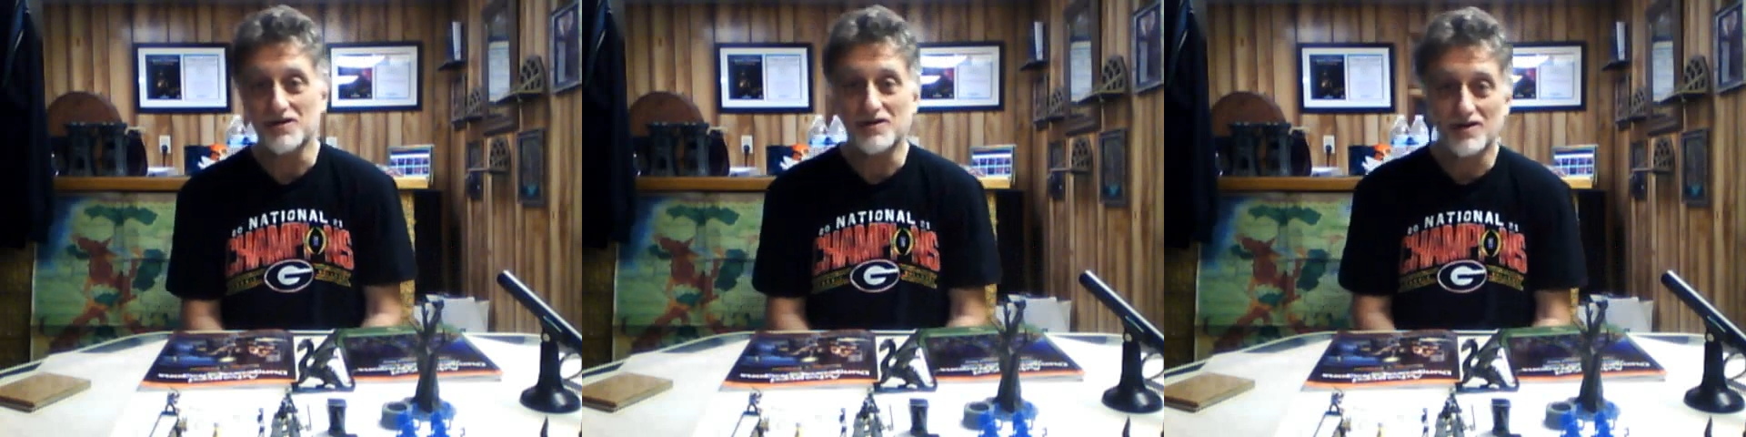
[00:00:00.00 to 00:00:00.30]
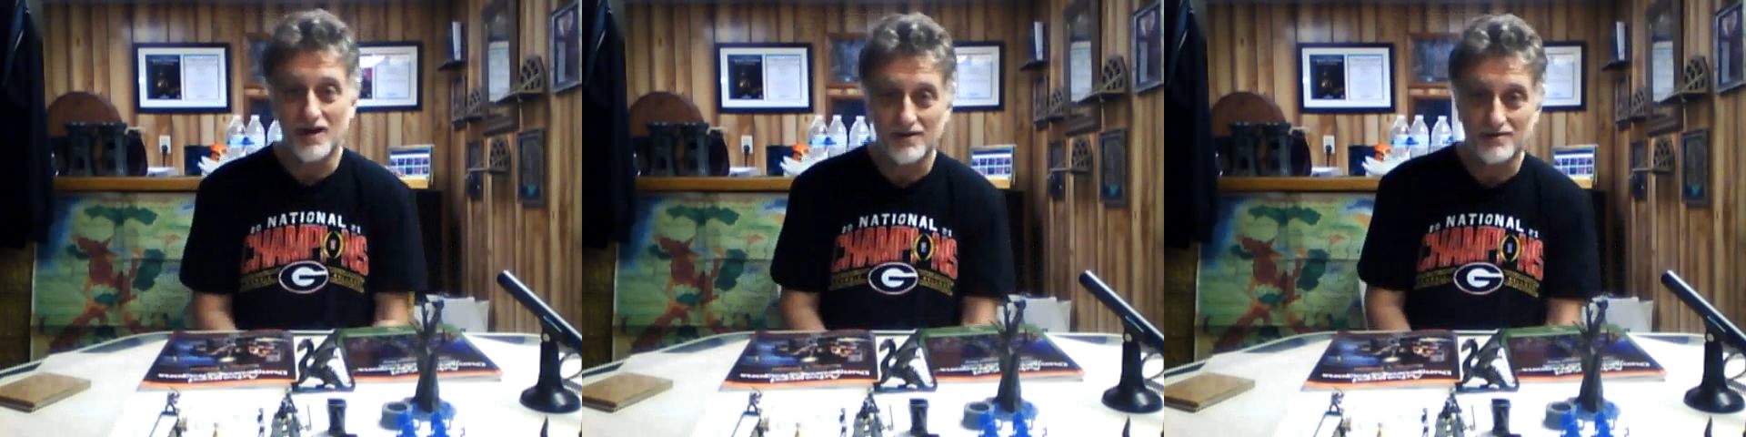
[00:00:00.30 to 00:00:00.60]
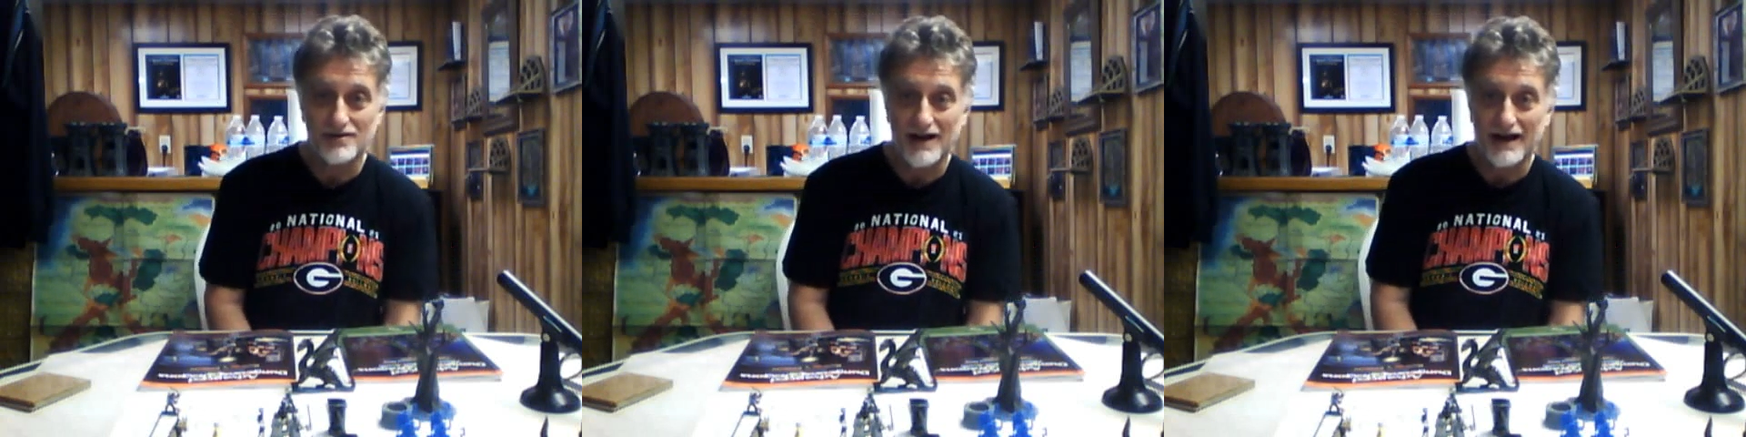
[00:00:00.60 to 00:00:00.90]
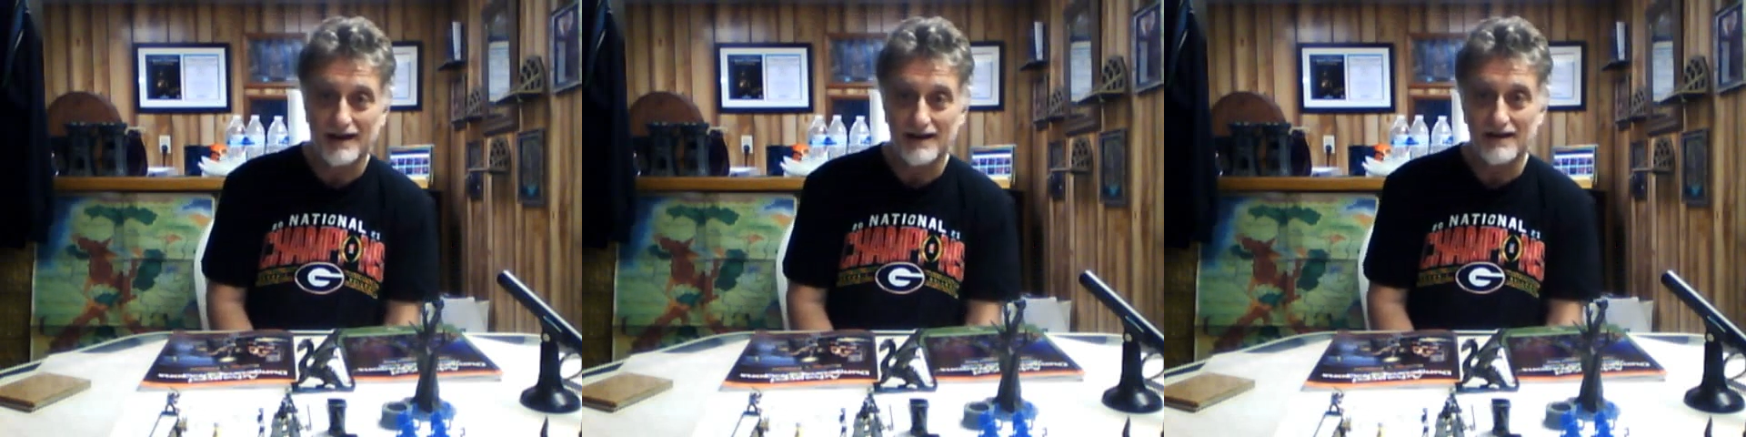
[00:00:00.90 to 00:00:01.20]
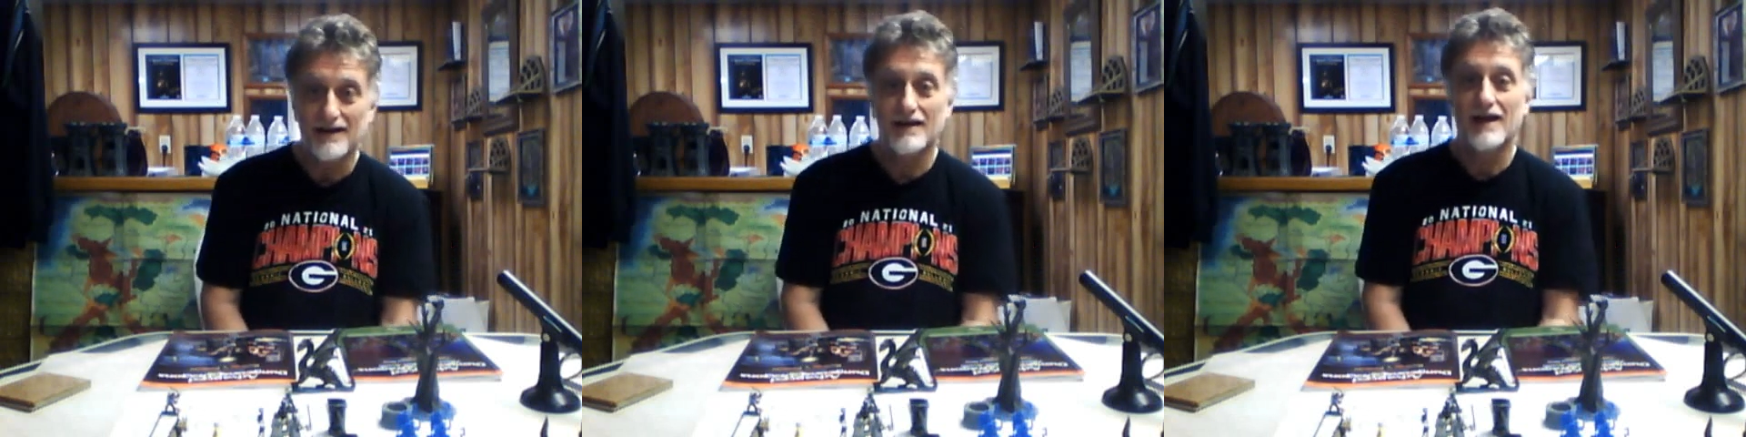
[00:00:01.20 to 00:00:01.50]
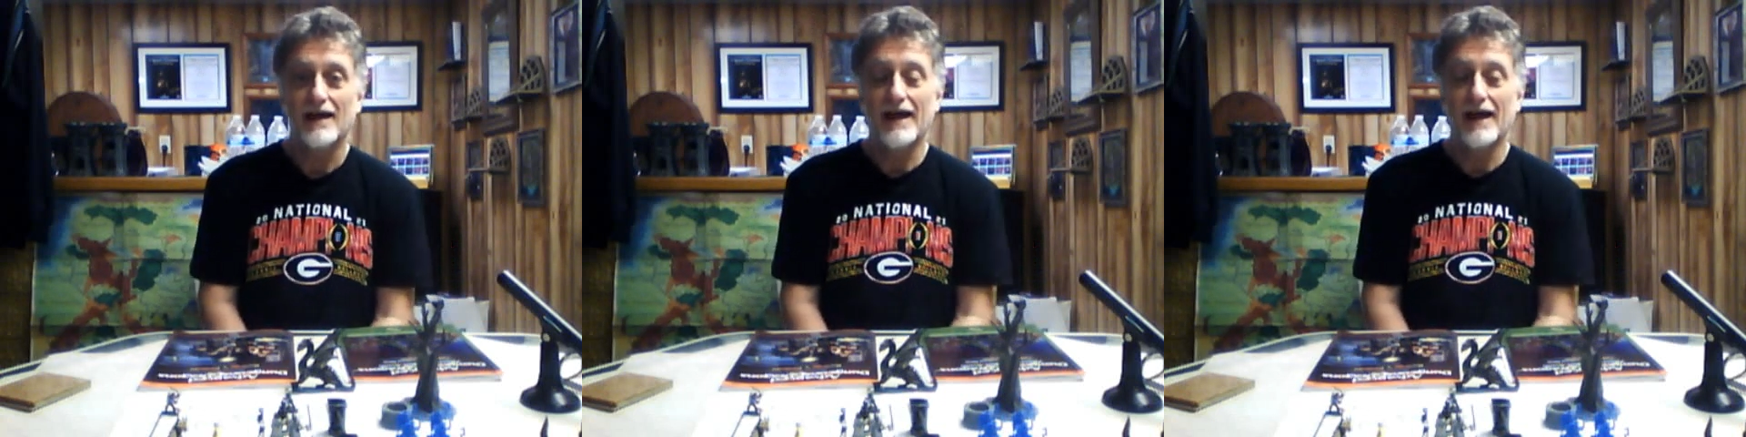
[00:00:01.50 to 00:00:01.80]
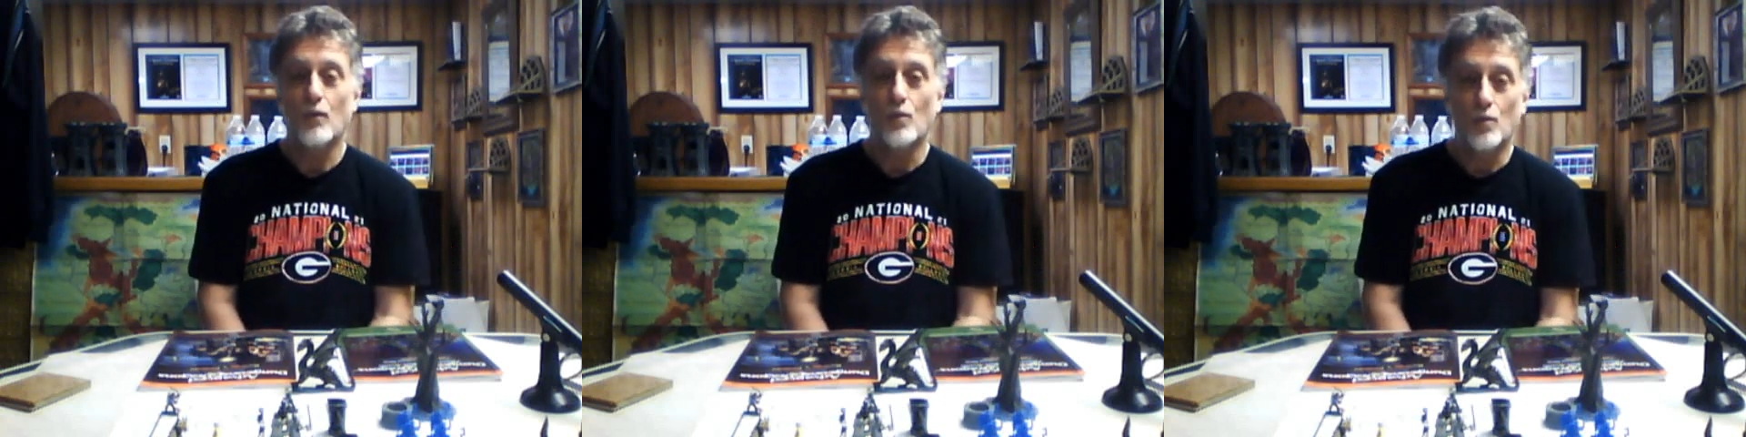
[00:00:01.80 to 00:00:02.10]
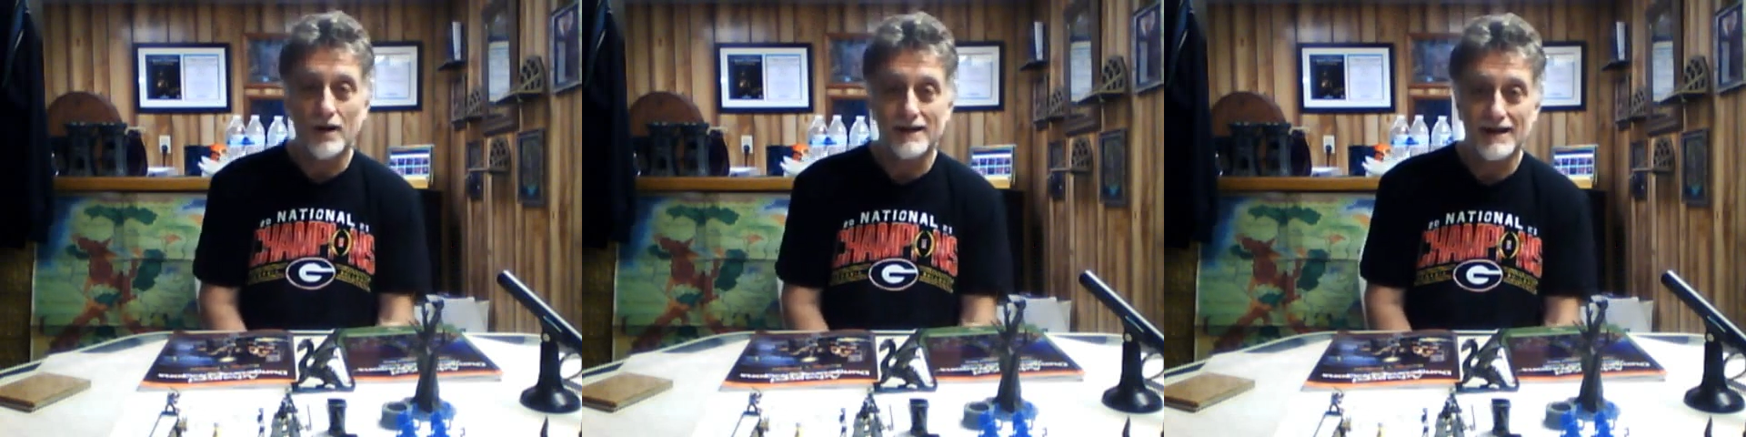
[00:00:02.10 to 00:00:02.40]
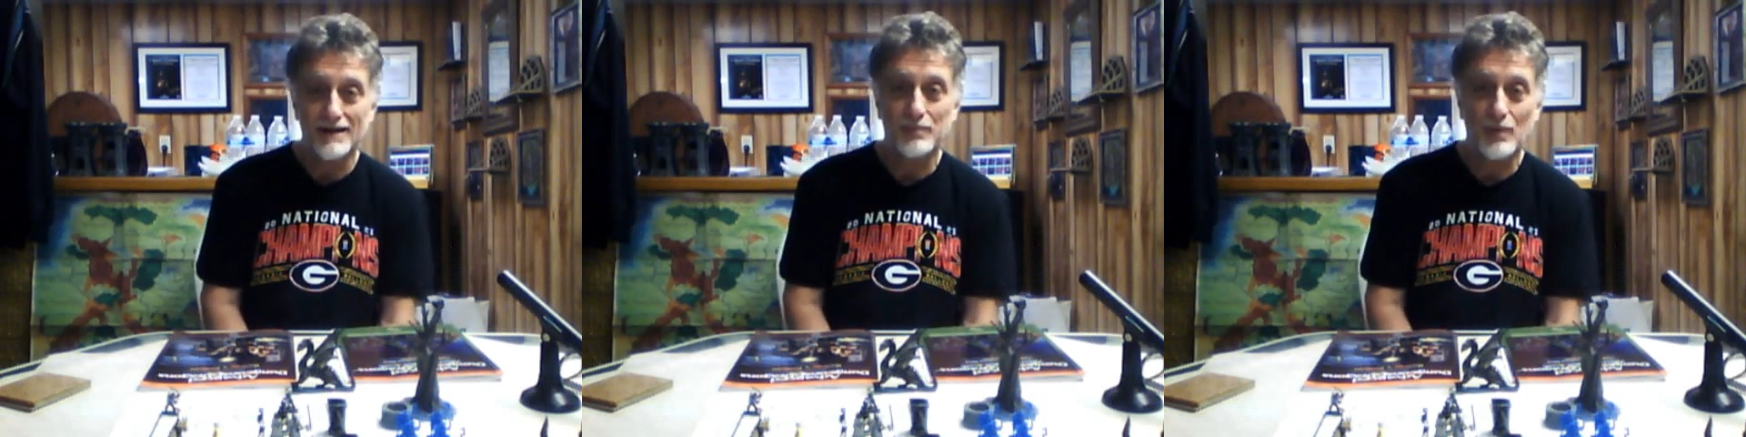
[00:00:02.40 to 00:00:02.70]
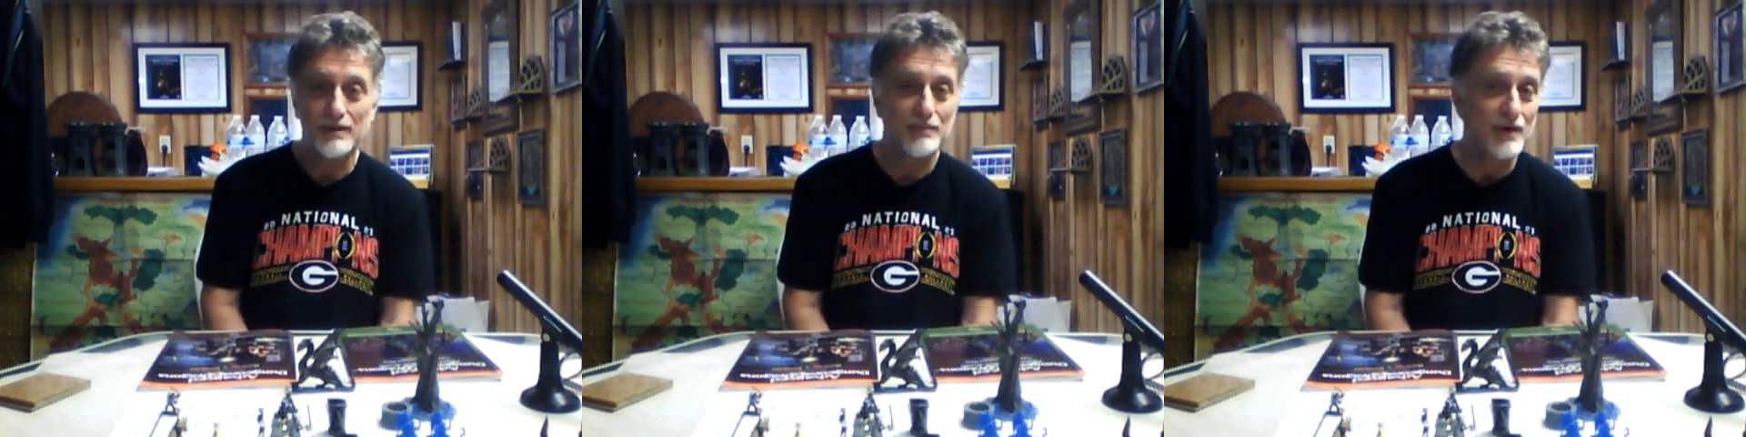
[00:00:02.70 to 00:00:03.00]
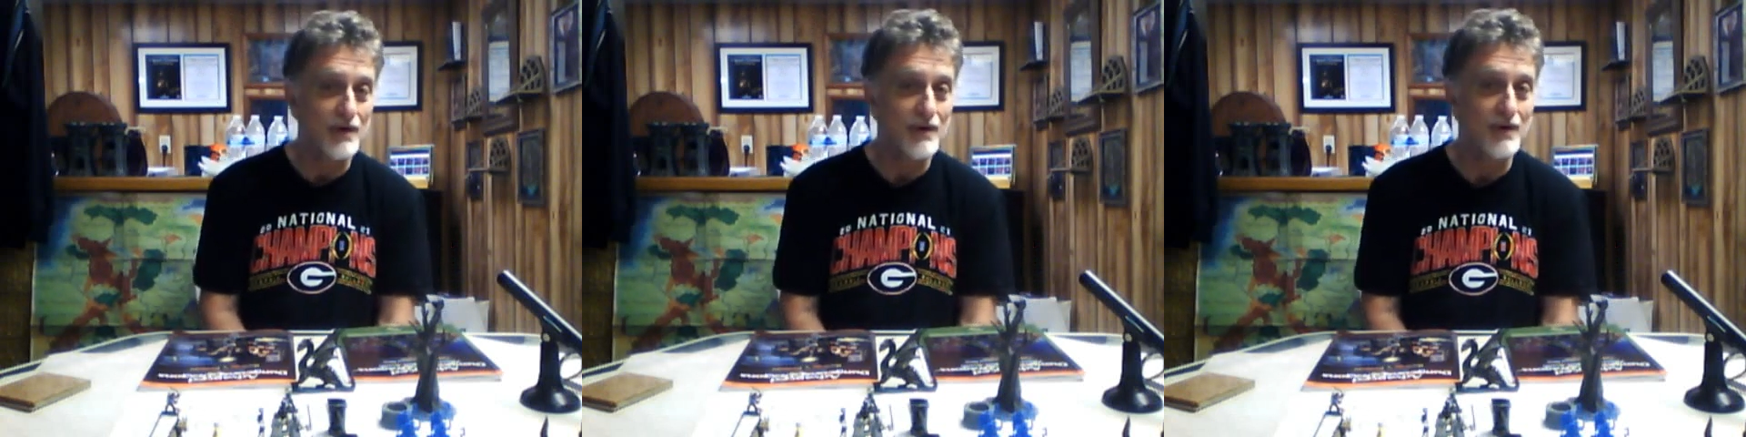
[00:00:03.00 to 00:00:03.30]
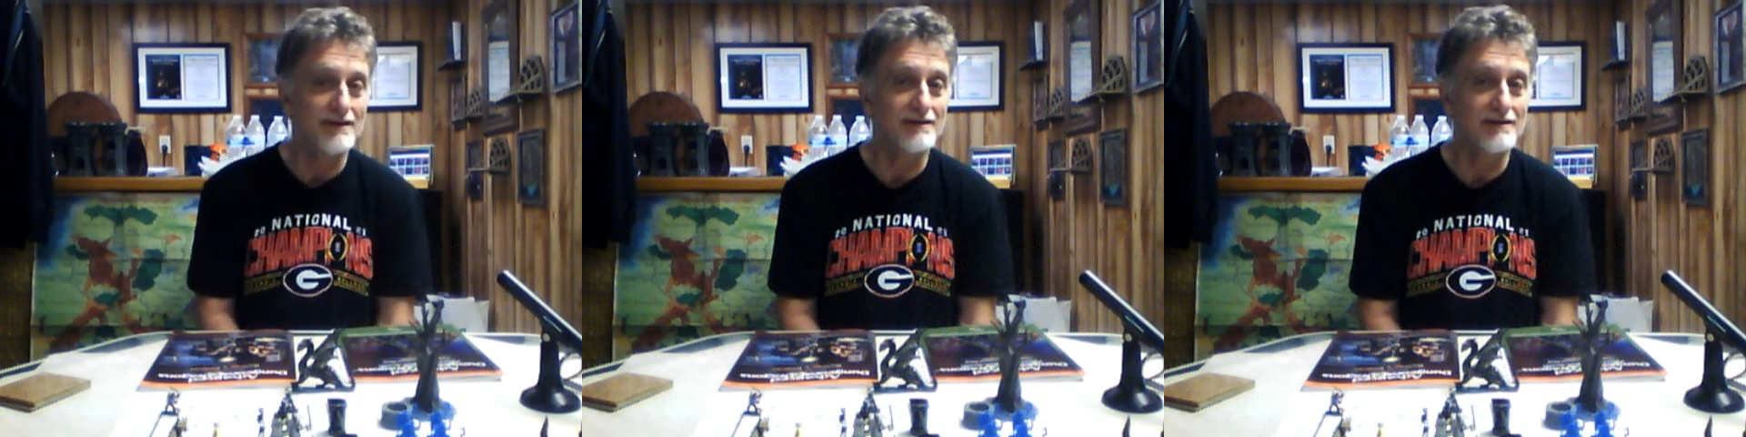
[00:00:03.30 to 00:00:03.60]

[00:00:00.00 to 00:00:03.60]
young dragon at 1 hit point per